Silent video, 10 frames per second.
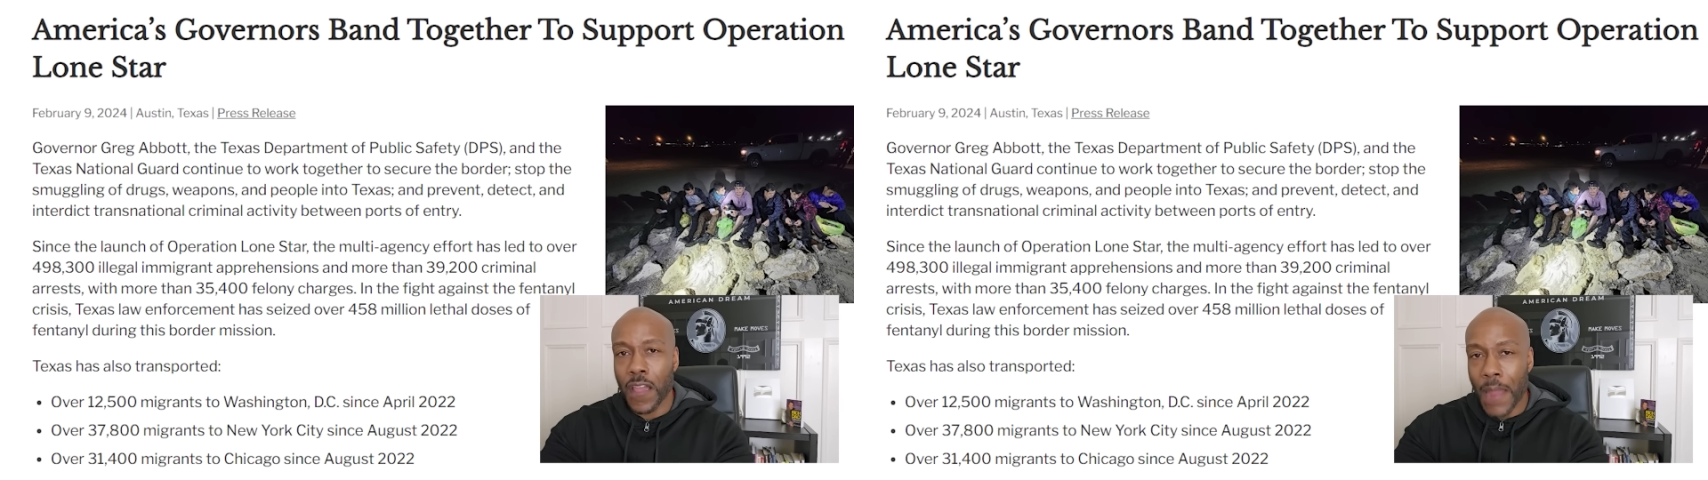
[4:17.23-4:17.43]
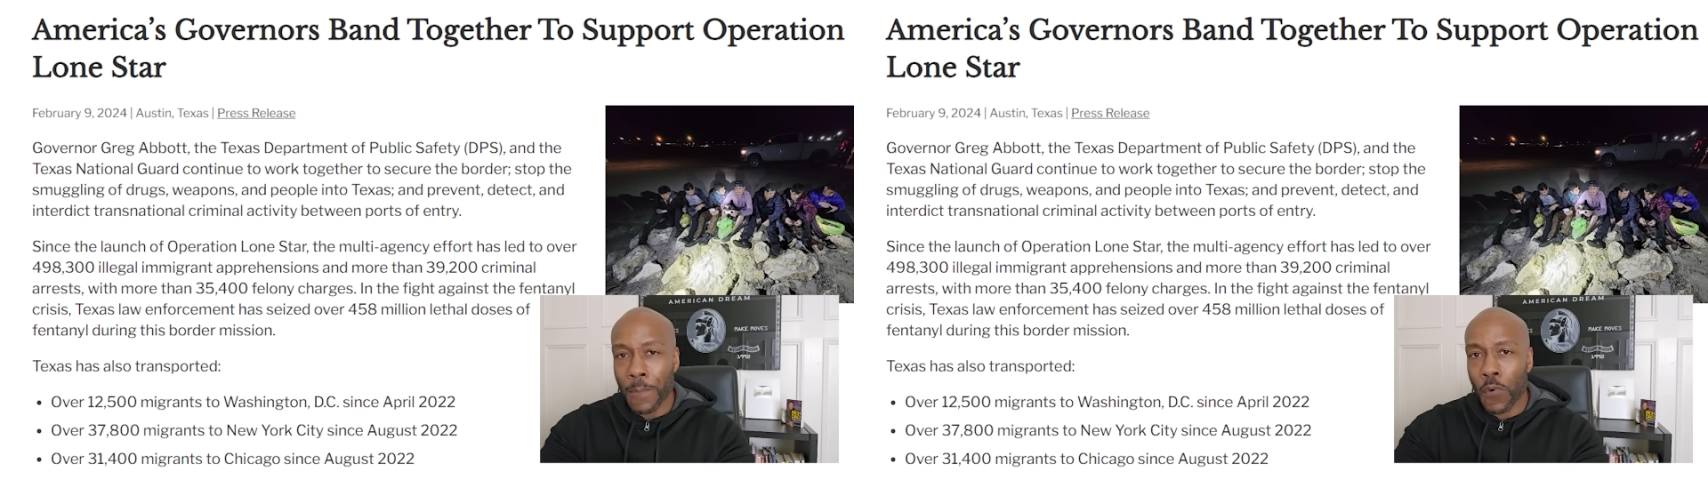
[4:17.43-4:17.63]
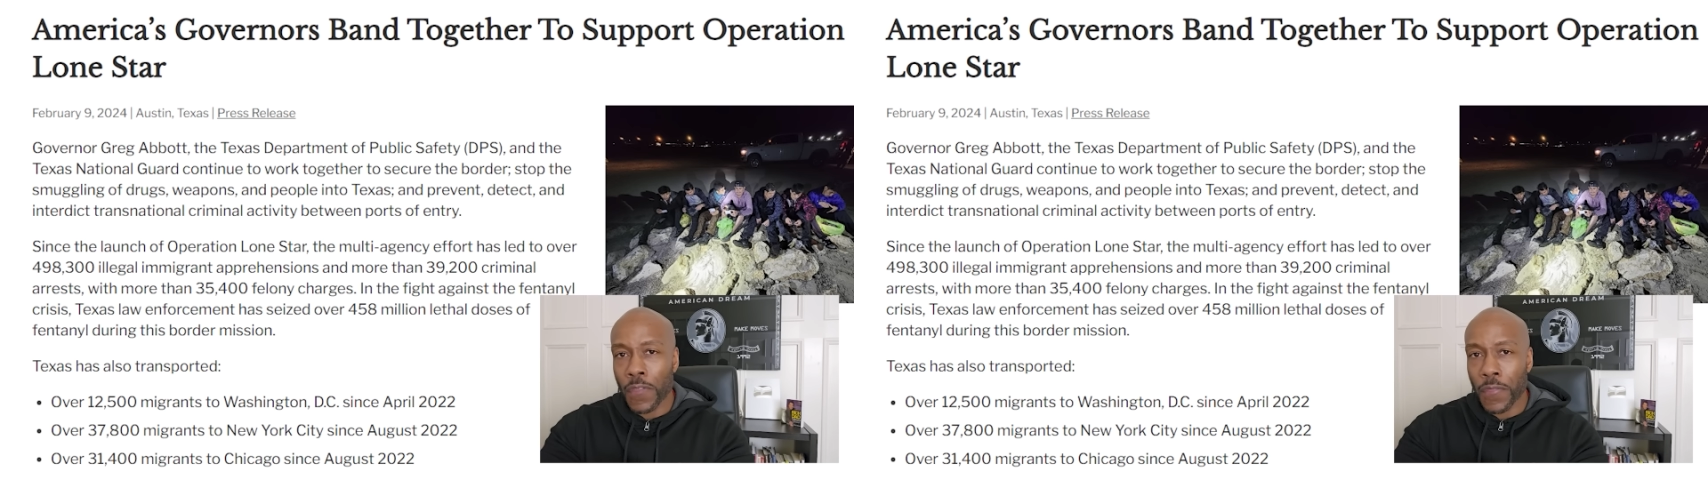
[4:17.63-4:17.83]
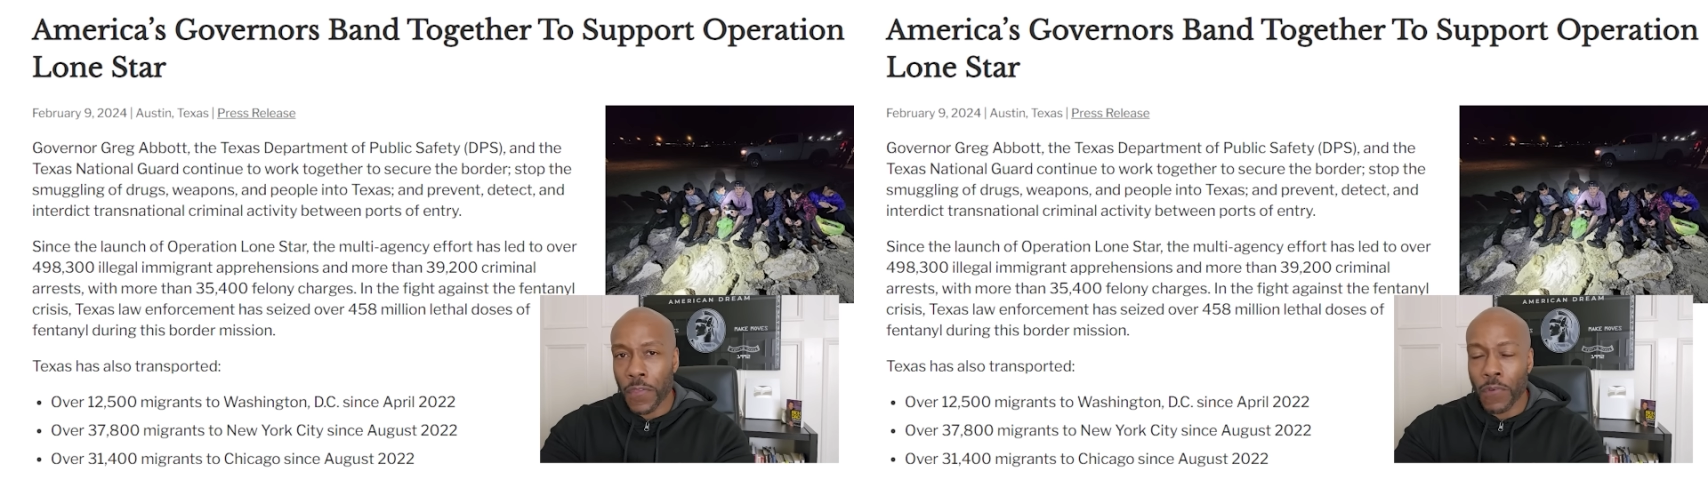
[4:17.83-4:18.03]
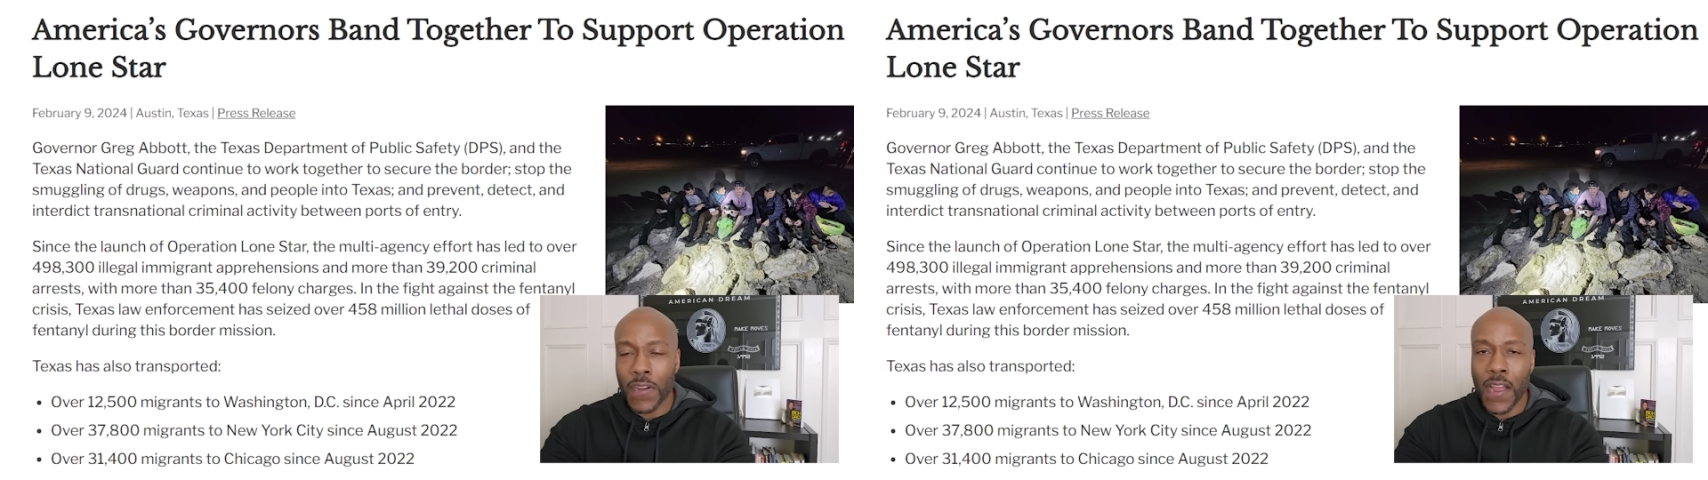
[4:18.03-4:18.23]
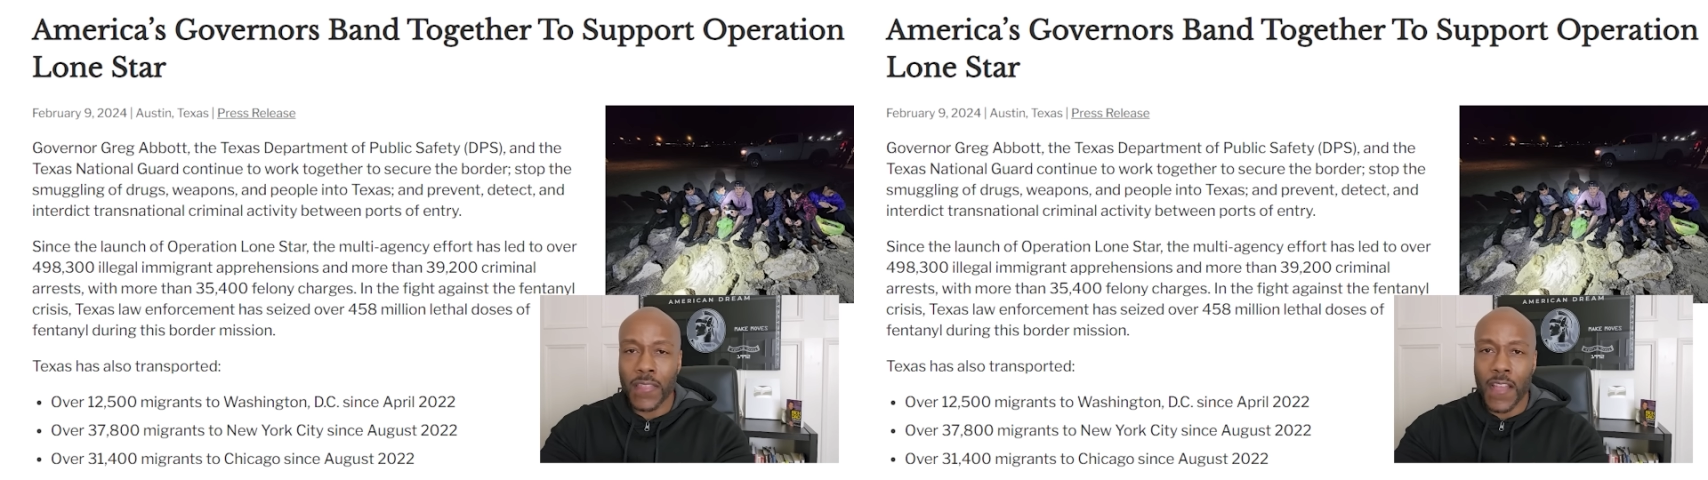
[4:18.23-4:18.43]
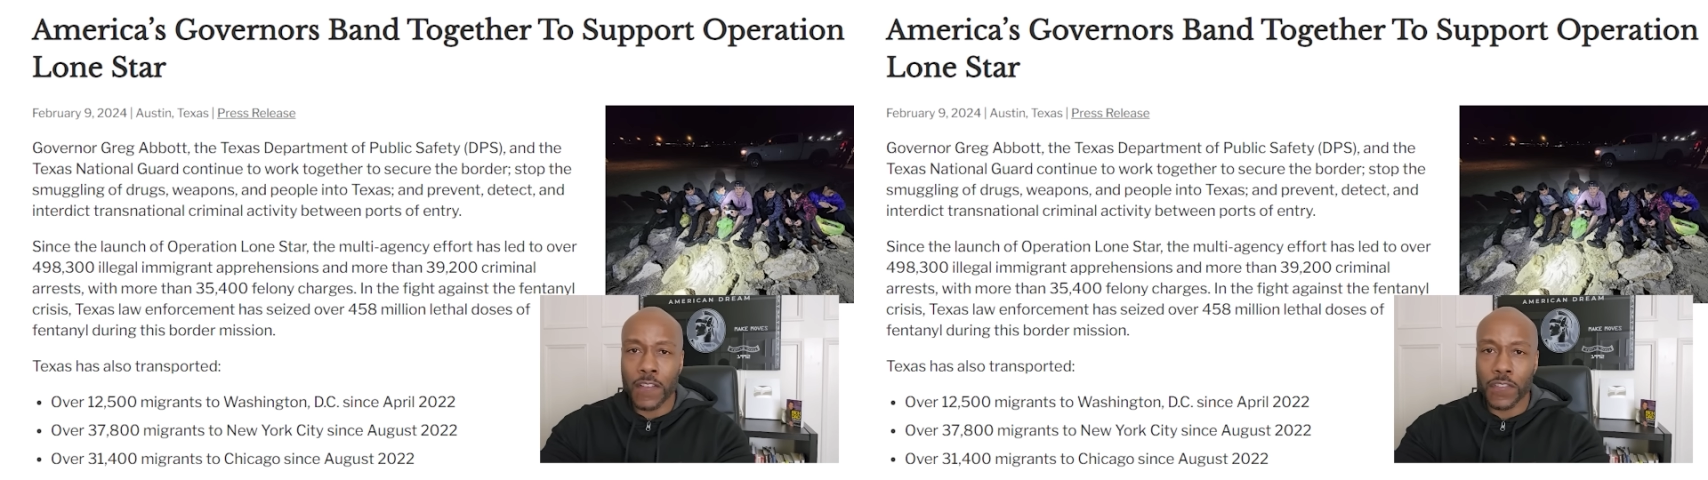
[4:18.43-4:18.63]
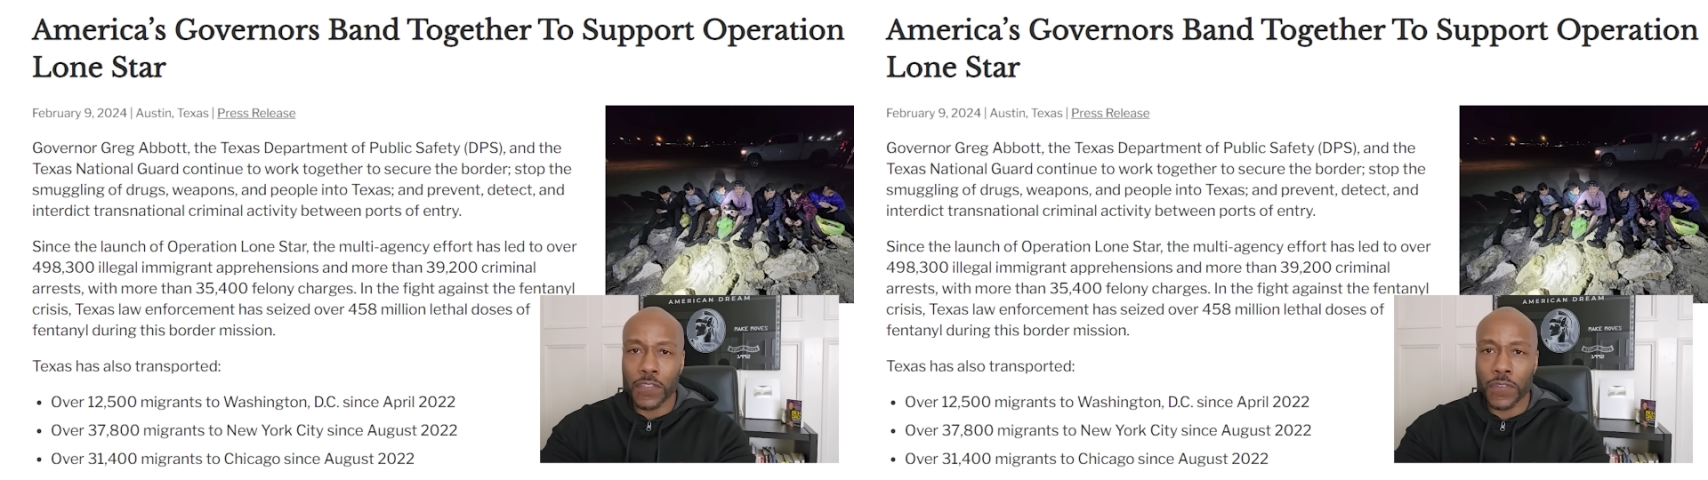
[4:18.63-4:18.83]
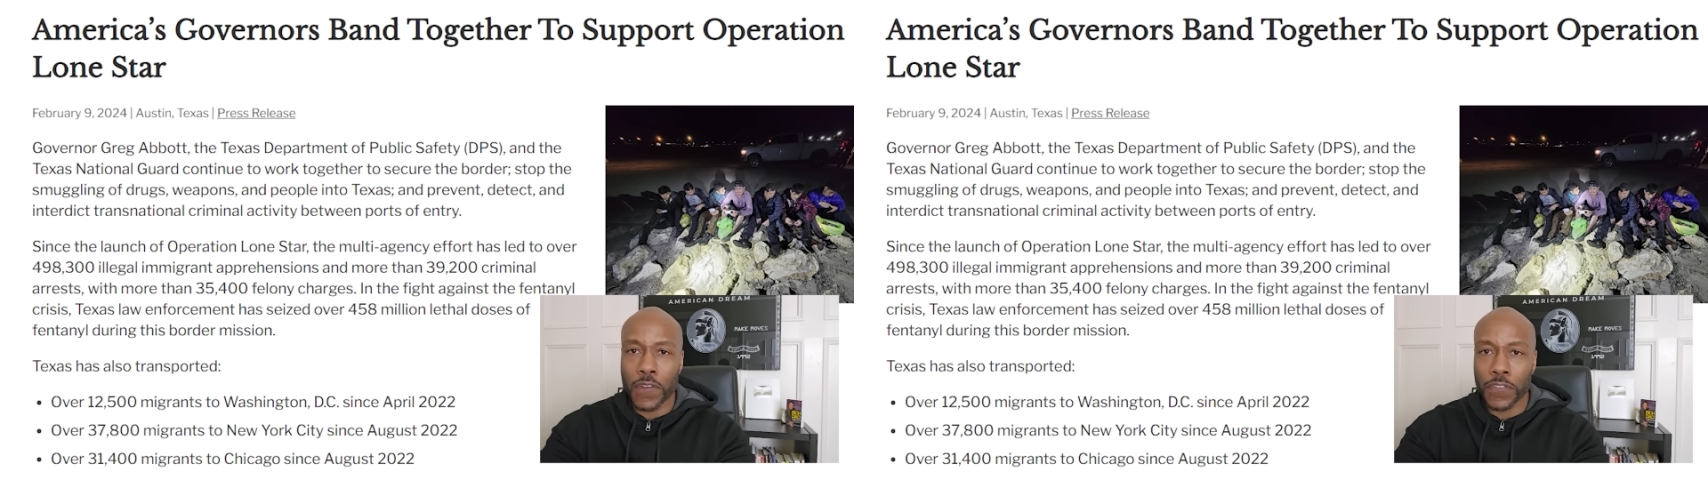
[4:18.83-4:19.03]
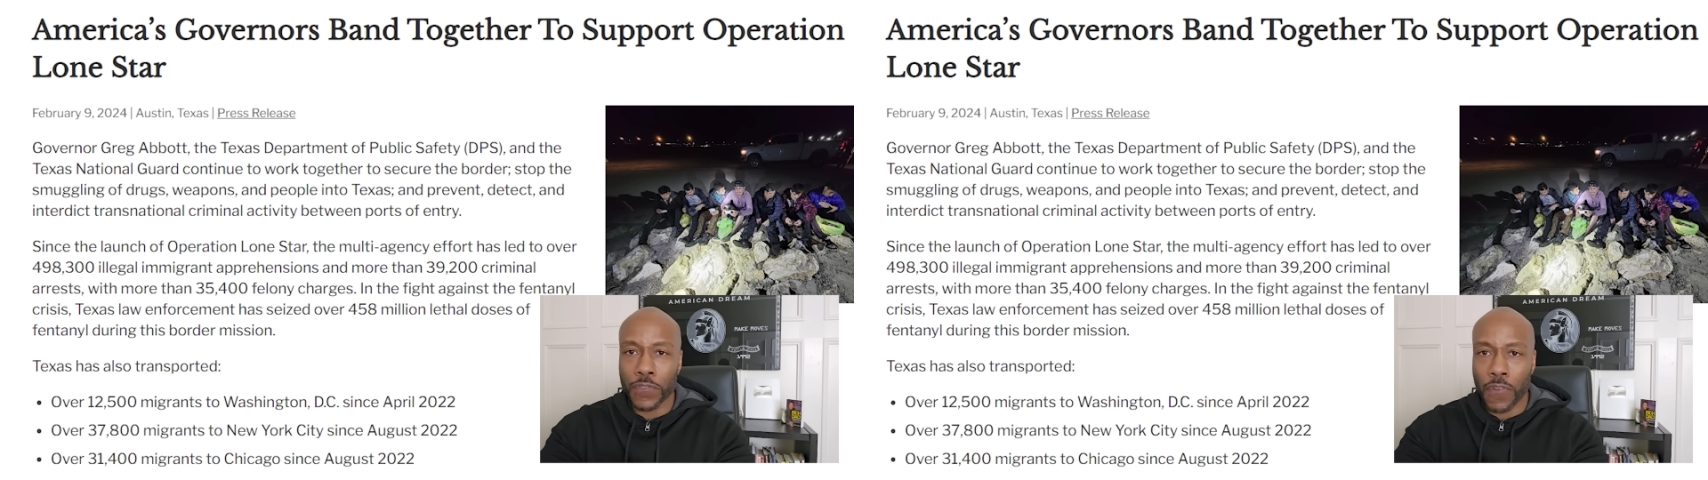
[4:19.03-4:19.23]
and more than
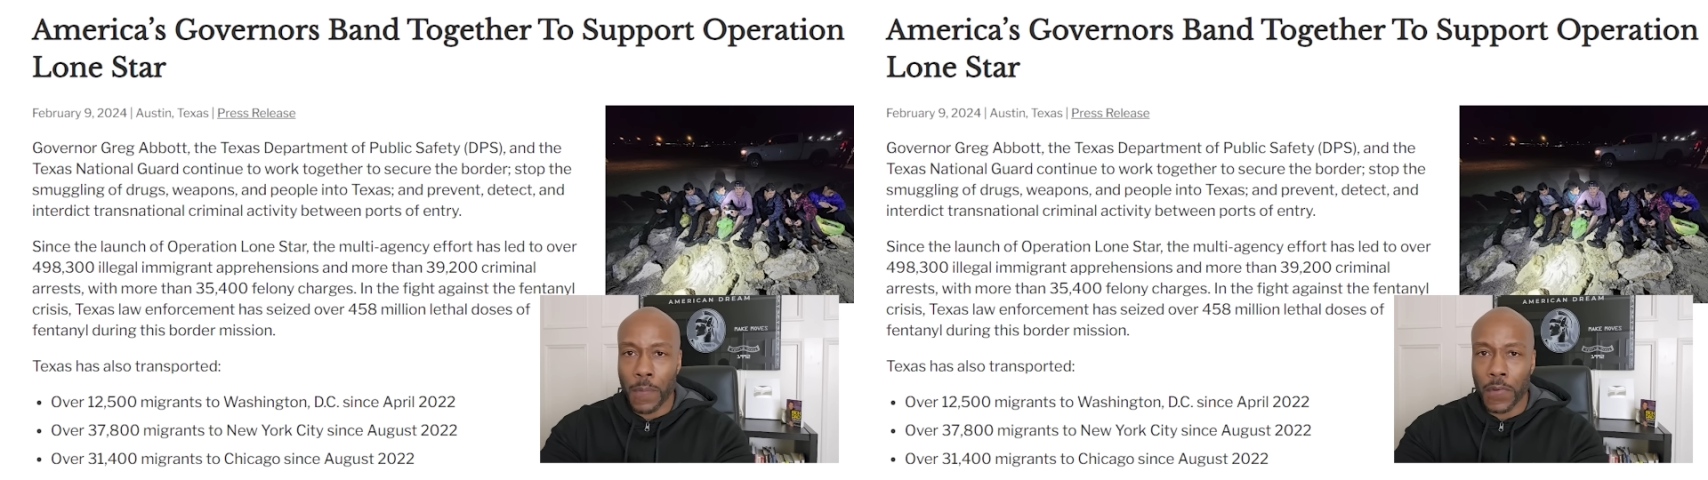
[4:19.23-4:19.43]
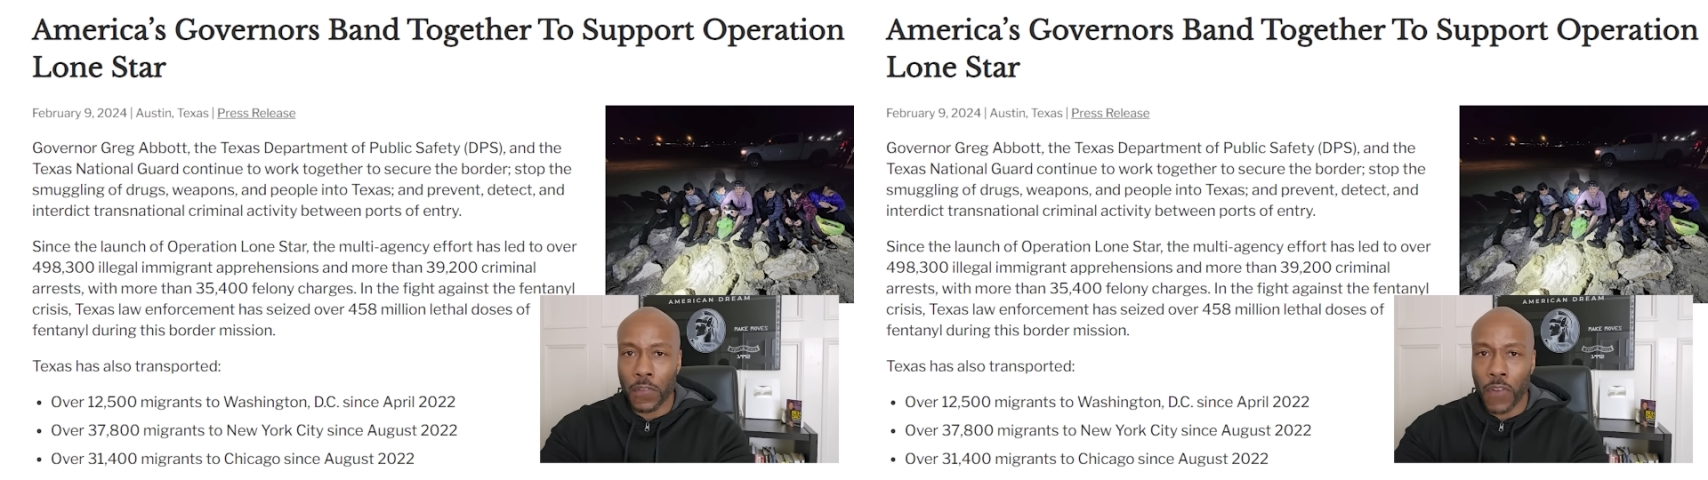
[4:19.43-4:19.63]
39,200 criminal